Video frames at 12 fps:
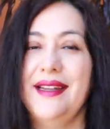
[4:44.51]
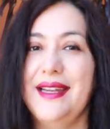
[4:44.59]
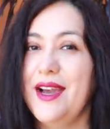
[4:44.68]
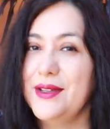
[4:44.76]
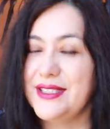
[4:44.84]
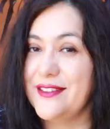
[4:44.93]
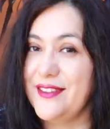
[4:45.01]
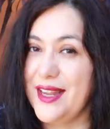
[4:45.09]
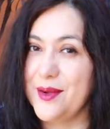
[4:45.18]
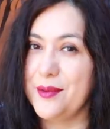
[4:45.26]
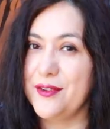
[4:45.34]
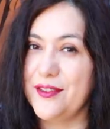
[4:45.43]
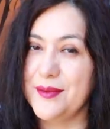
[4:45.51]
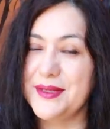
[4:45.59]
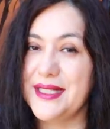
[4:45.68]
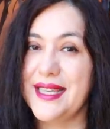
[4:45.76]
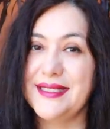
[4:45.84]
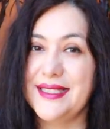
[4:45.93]
and now it's available from
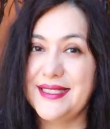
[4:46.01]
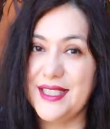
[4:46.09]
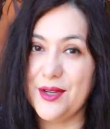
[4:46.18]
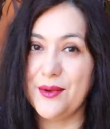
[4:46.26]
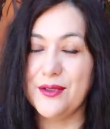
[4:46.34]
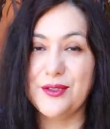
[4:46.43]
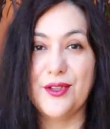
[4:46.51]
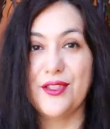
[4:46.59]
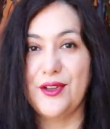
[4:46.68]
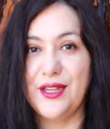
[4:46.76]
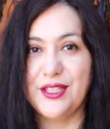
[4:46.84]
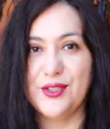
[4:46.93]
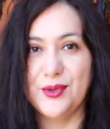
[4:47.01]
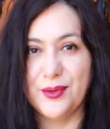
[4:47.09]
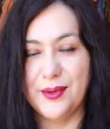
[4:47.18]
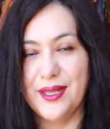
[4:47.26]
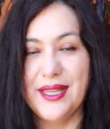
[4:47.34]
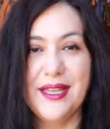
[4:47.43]
sizes 0 to 32.